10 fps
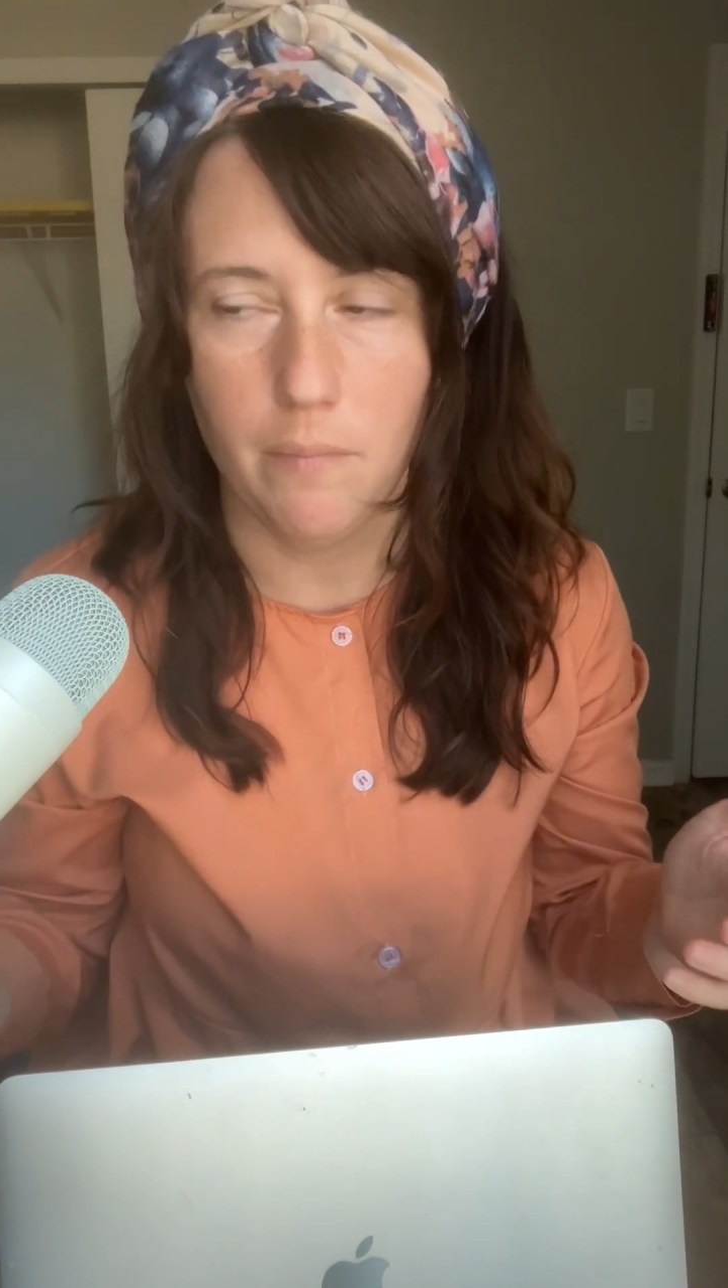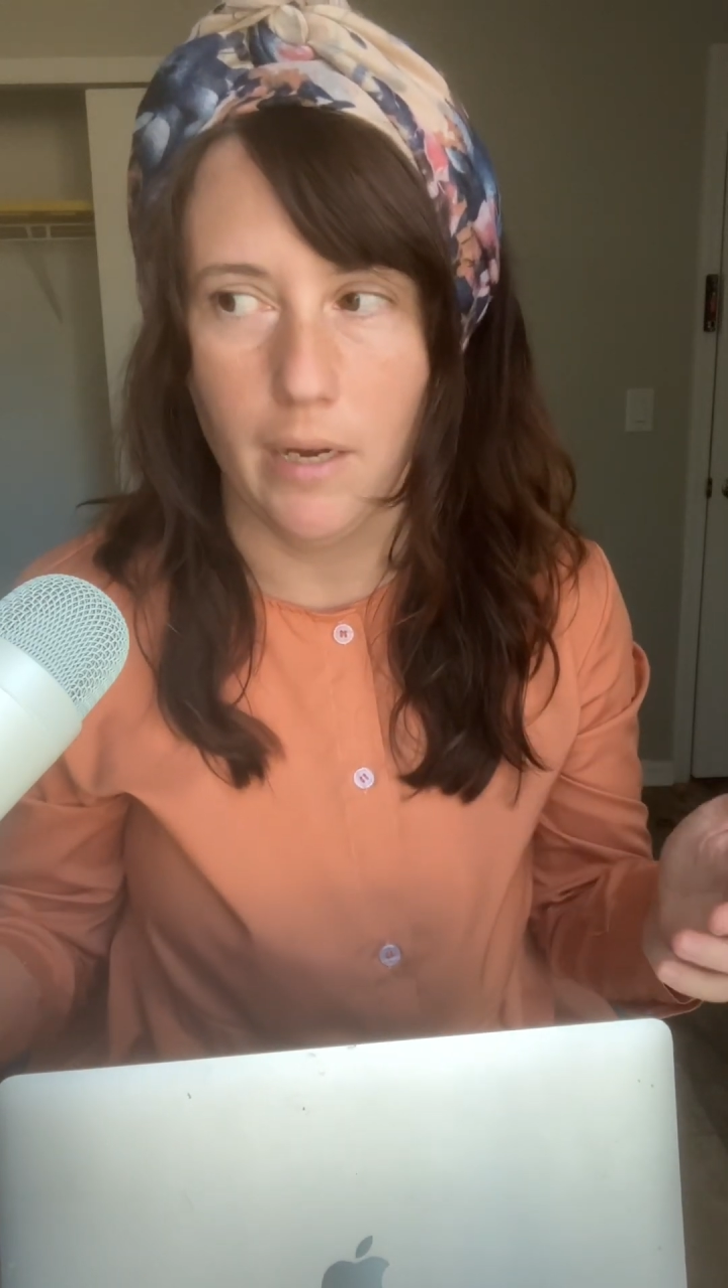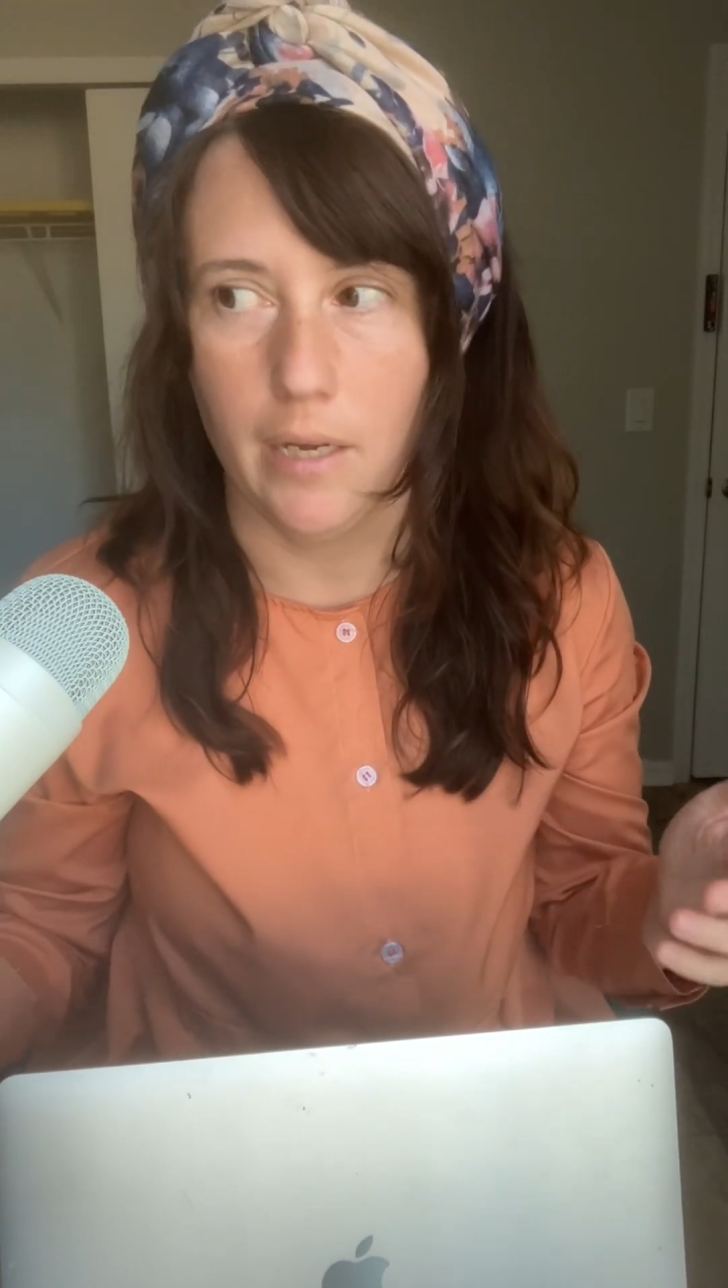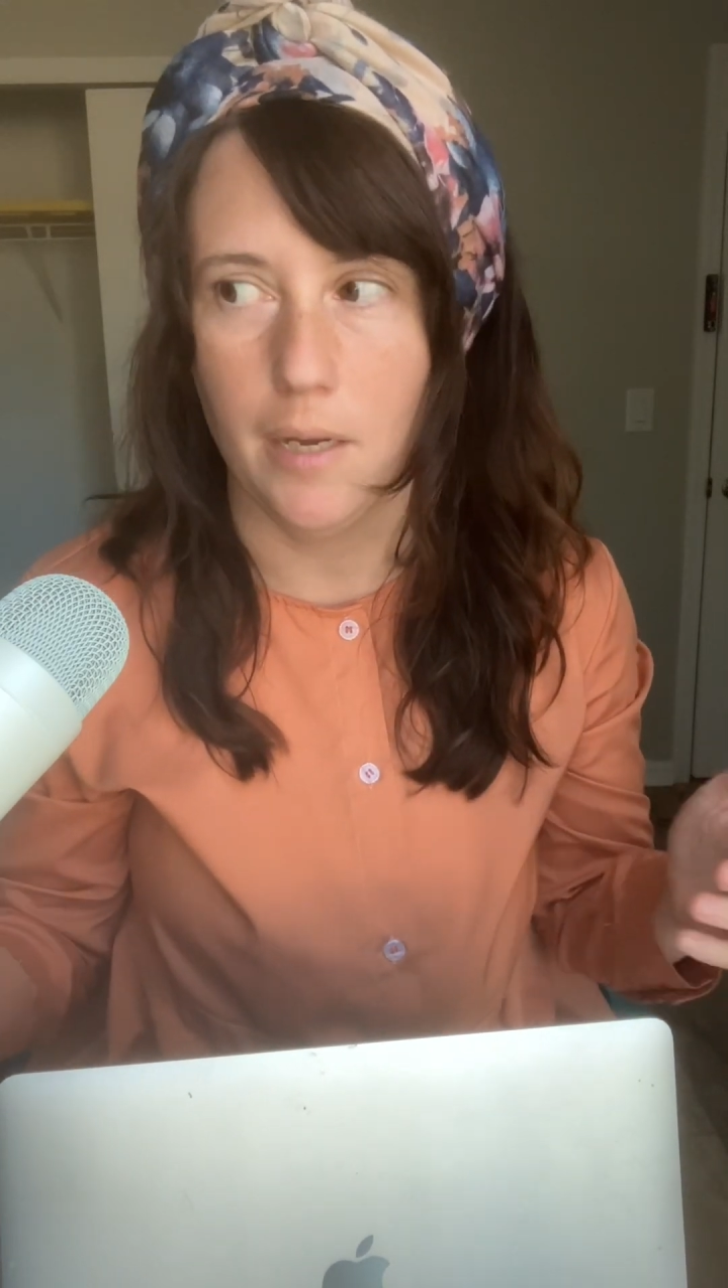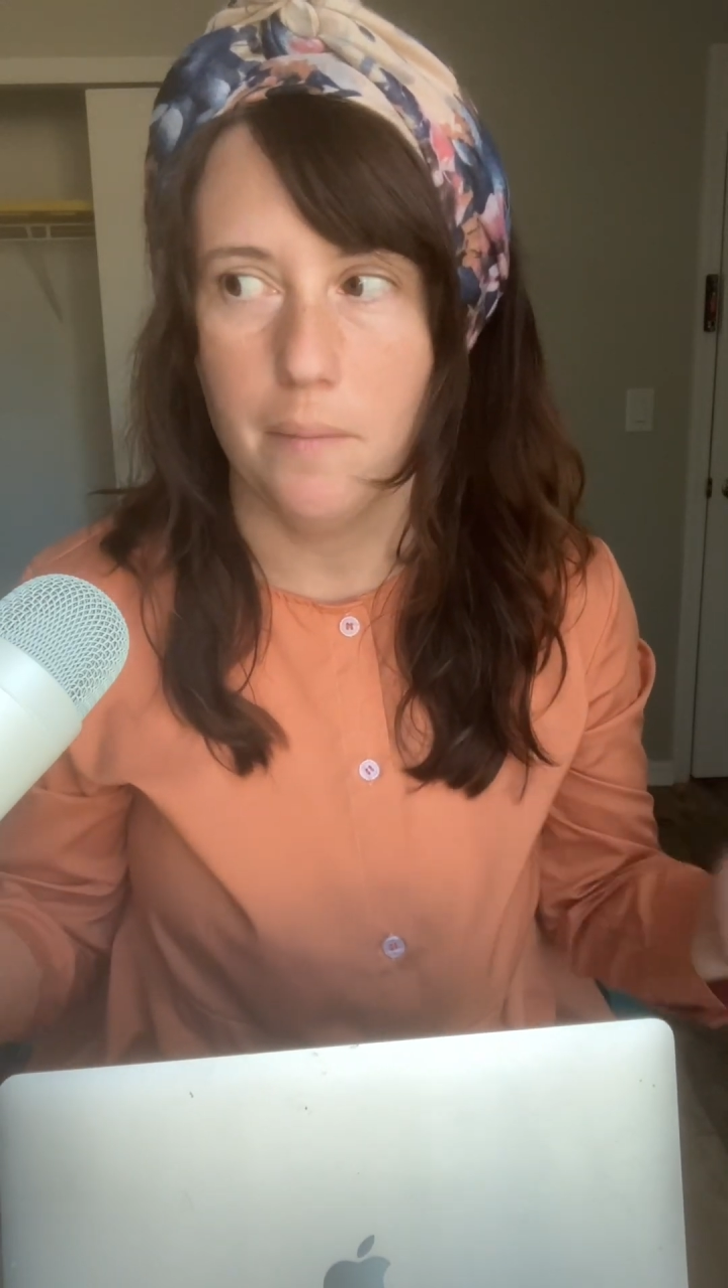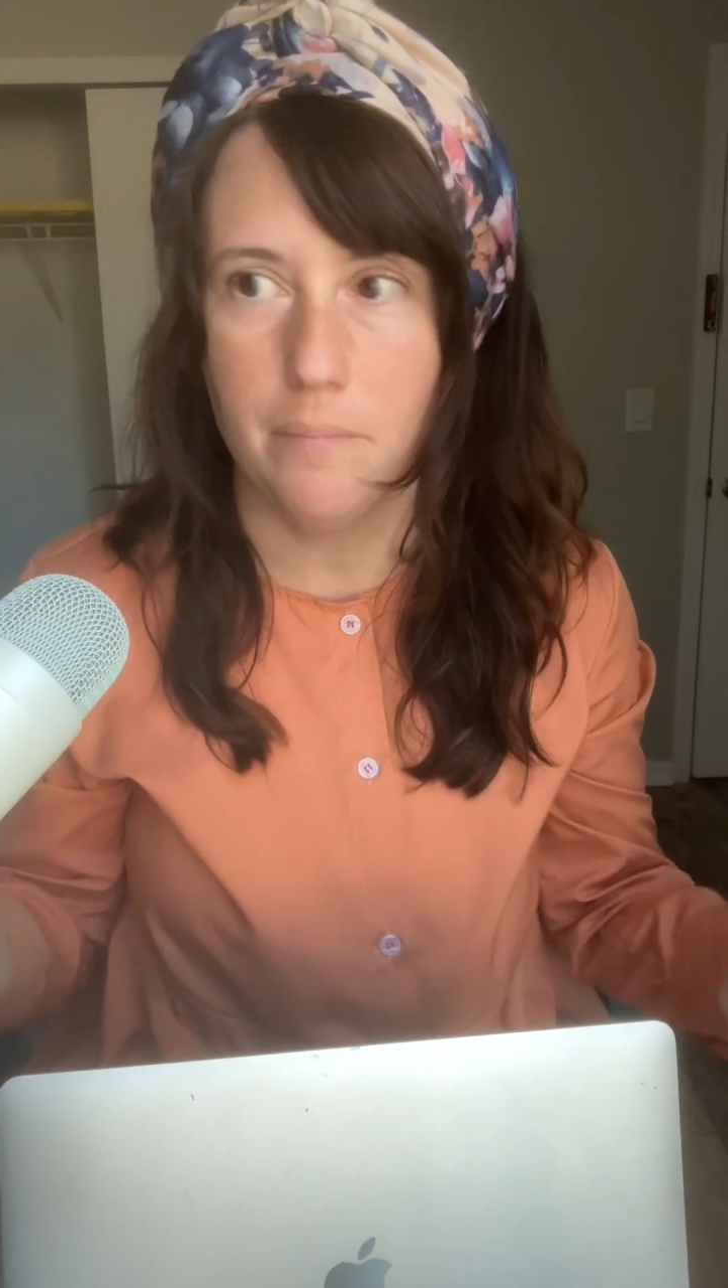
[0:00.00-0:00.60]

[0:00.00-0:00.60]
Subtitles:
by